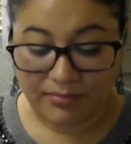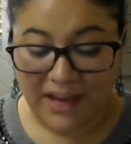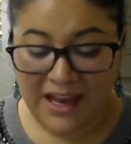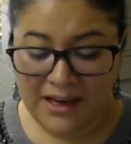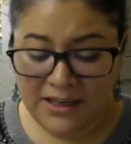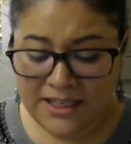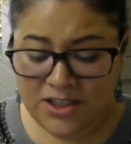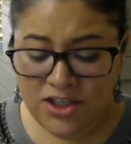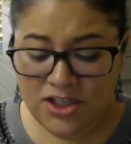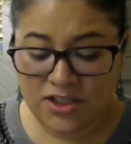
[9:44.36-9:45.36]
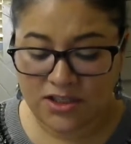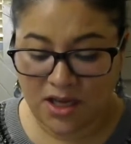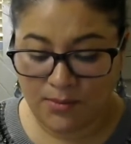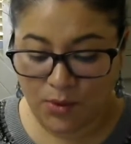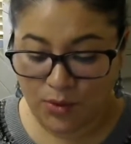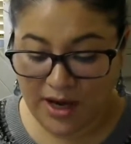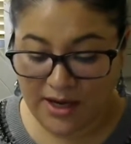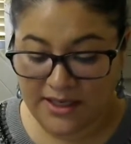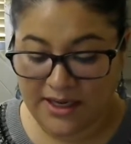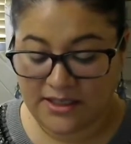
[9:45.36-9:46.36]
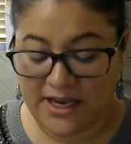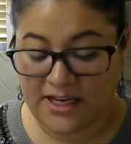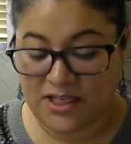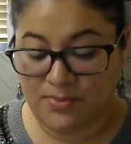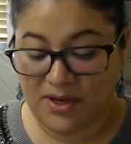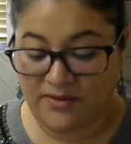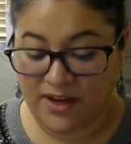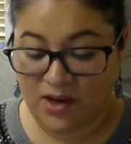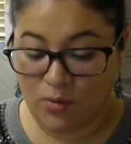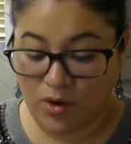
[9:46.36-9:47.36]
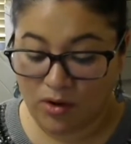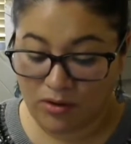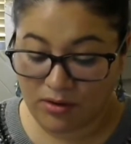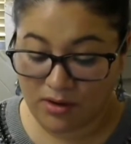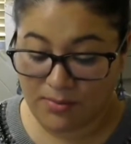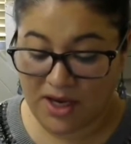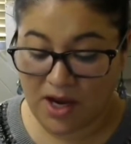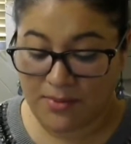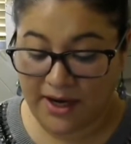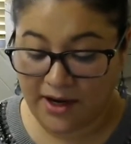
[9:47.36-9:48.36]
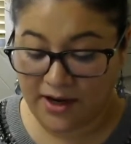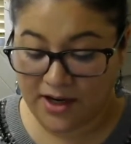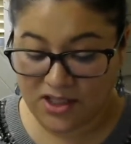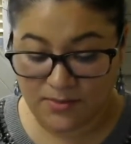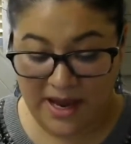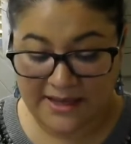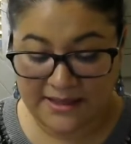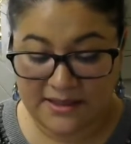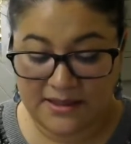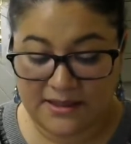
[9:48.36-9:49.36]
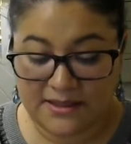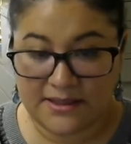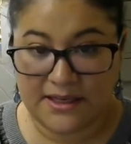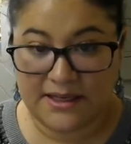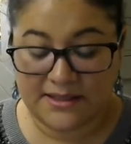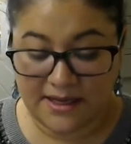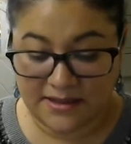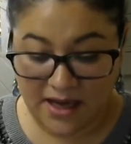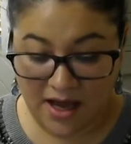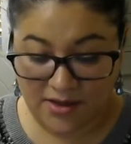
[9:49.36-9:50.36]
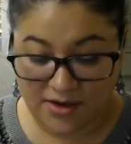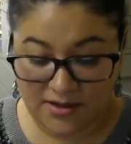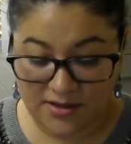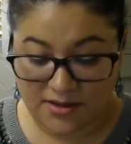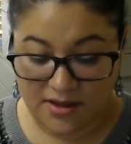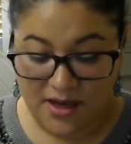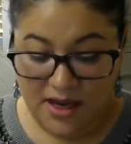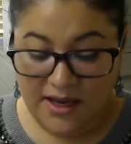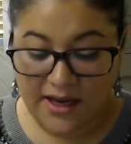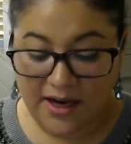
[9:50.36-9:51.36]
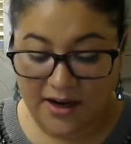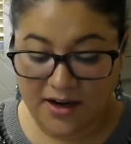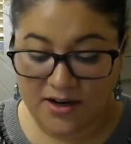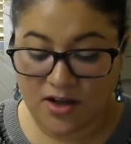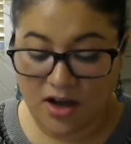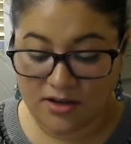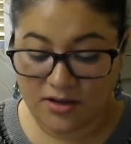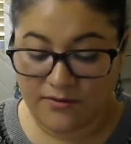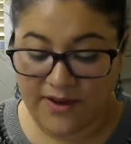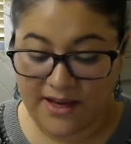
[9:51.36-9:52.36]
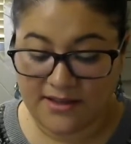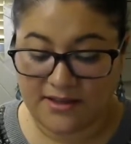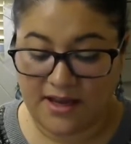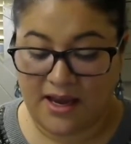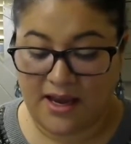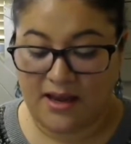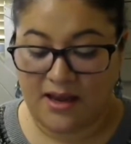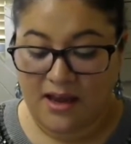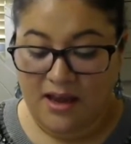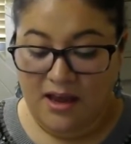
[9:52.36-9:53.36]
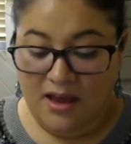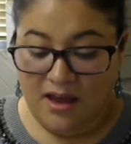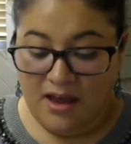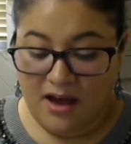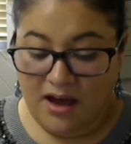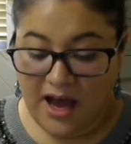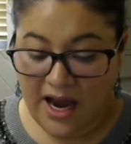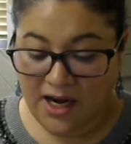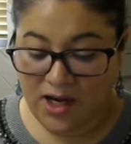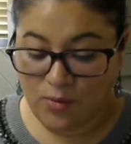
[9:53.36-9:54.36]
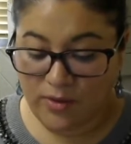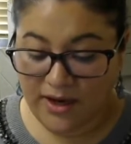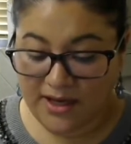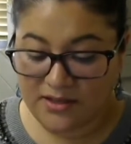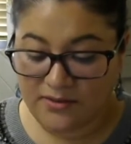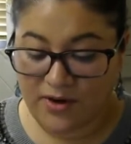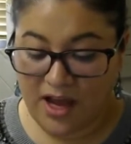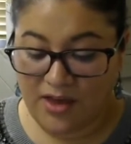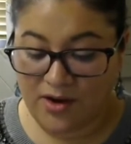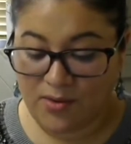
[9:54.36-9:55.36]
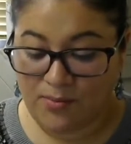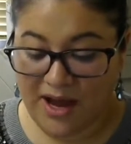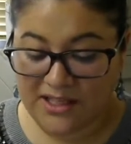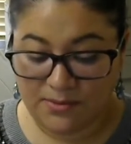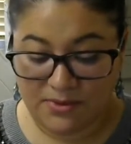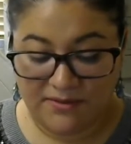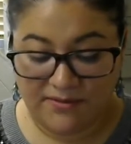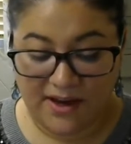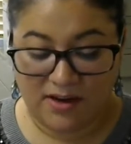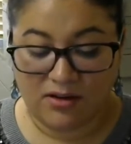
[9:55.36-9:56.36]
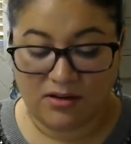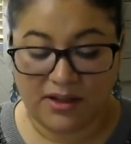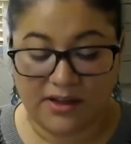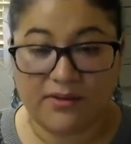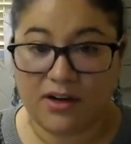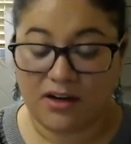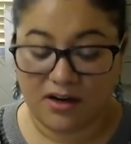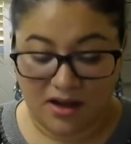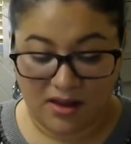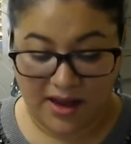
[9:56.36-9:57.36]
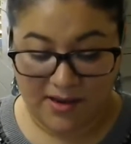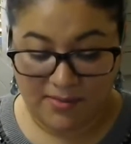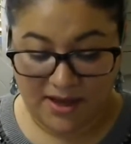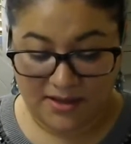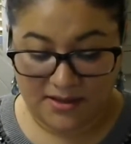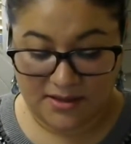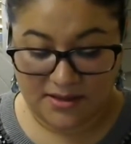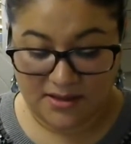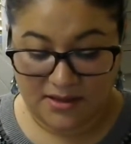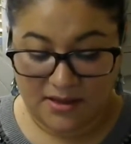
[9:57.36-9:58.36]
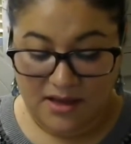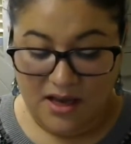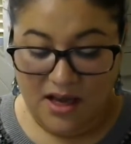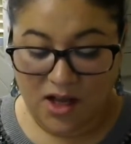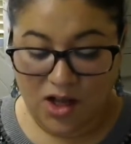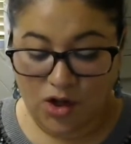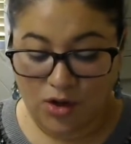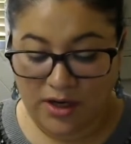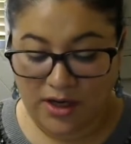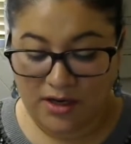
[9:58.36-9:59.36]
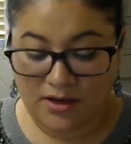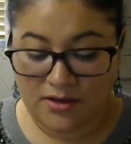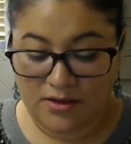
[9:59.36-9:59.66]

In addition, some who contact HBV will become carriers, passing the disease on to others. Carriers also face a higher risk for other possibly fatal liver alignments, including